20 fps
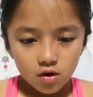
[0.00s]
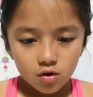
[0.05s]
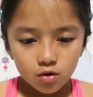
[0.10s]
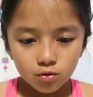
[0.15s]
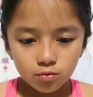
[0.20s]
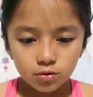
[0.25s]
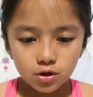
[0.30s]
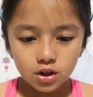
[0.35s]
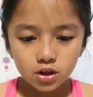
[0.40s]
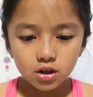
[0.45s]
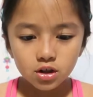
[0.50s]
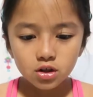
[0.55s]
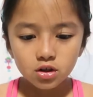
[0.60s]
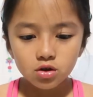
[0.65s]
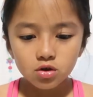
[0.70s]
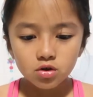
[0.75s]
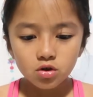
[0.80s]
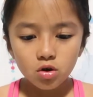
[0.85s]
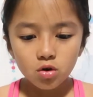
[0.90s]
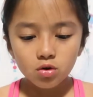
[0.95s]
OMG, this is
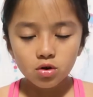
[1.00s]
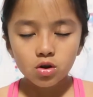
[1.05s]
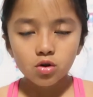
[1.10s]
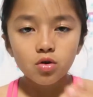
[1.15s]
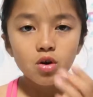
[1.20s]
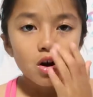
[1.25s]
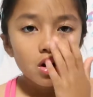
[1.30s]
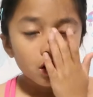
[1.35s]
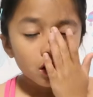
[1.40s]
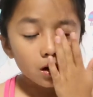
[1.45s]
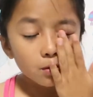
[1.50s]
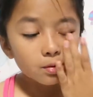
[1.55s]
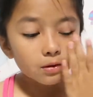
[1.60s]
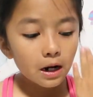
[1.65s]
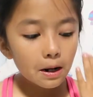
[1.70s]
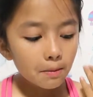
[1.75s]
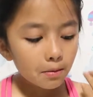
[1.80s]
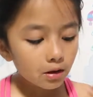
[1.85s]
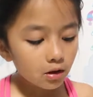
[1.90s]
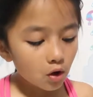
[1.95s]
so cute. Comment
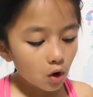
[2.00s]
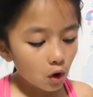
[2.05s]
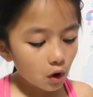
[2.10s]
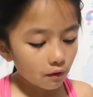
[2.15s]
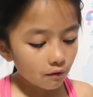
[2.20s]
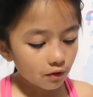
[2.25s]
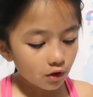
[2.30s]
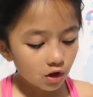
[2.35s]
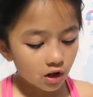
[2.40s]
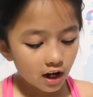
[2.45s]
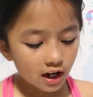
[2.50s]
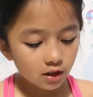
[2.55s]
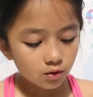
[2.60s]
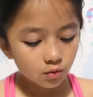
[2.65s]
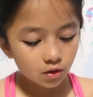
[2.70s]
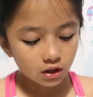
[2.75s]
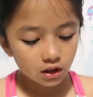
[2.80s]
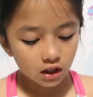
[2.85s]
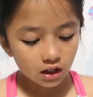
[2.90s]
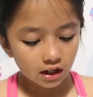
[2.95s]
down below if you guys
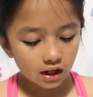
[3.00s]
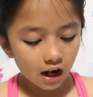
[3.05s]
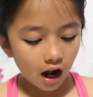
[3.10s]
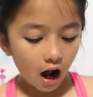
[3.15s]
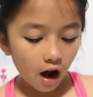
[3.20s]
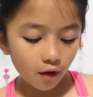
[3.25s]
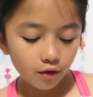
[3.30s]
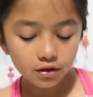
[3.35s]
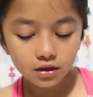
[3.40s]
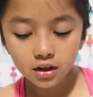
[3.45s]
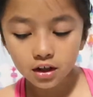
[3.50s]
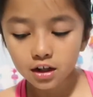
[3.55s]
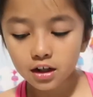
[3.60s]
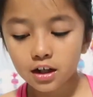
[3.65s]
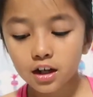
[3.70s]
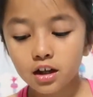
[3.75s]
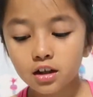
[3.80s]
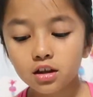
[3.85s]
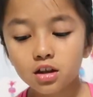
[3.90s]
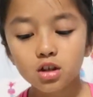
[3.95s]
were thinking I was going to
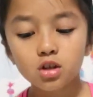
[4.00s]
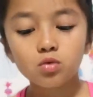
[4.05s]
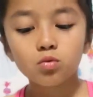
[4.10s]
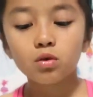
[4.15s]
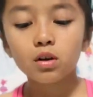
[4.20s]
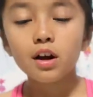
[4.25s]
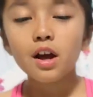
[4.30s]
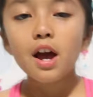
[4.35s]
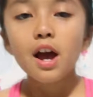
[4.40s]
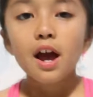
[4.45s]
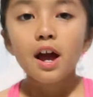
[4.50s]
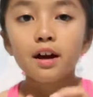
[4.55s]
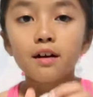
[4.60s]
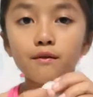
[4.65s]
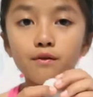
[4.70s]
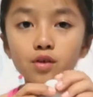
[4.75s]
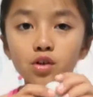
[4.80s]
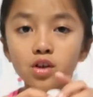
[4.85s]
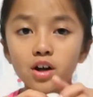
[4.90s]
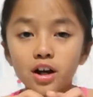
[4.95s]
get this one and
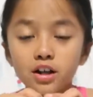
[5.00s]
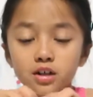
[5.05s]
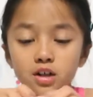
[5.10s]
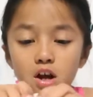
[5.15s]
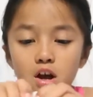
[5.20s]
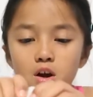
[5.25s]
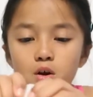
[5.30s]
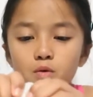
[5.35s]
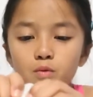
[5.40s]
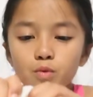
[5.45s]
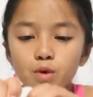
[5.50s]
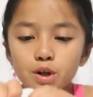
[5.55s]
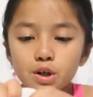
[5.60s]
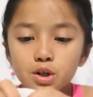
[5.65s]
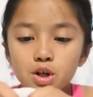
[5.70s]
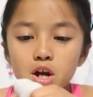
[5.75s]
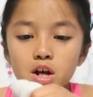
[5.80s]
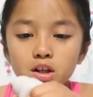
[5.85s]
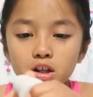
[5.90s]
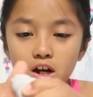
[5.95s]
if you guys
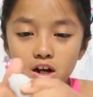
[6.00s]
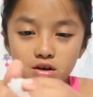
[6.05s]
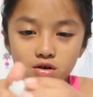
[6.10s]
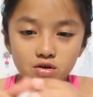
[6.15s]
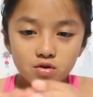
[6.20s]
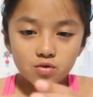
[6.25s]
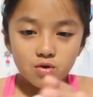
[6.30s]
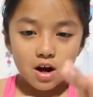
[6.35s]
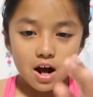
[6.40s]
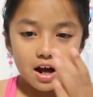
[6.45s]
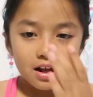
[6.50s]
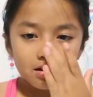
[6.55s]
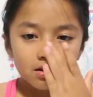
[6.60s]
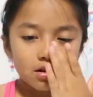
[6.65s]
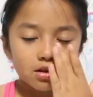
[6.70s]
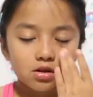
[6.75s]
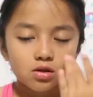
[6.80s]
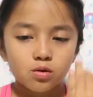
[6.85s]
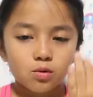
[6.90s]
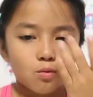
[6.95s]
wish that you had
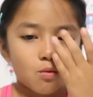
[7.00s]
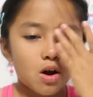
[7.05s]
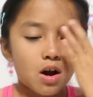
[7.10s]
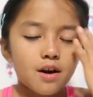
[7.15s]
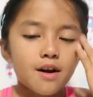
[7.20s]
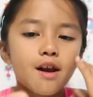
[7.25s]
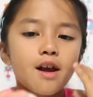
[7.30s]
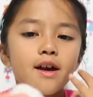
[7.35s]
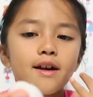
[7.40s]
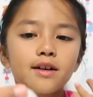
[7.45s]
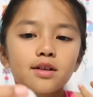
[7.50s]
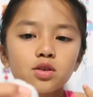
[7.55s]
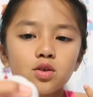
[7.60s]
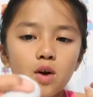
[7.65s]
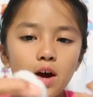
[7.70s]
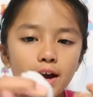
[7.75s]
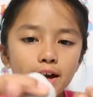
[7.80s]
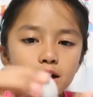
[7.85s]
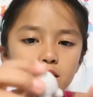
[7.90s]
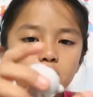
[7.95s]
this one. So
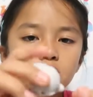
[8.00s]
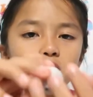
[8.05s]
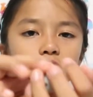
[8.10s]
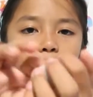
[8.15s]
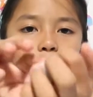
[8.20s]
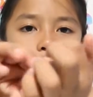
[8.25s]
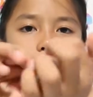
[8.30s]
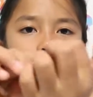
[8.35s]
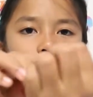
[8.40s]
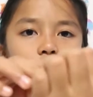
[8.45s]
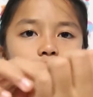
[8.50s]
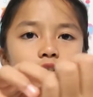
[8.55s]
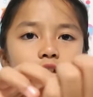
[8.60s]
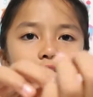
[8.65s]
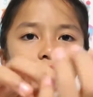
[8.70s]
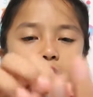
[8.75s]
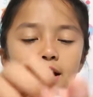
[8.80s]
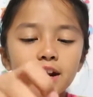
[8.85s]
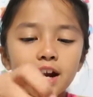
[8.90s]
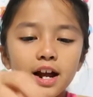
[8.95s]
I actually bought this
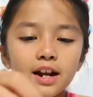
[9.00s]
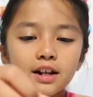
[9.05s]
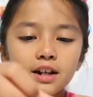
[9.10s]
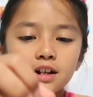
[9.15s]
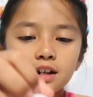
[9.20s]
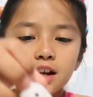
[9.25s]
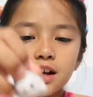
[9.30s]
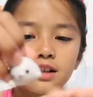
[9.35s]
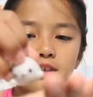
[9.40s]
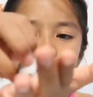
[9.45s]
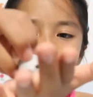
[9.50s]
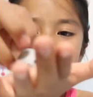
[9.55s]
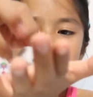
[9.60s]
at 99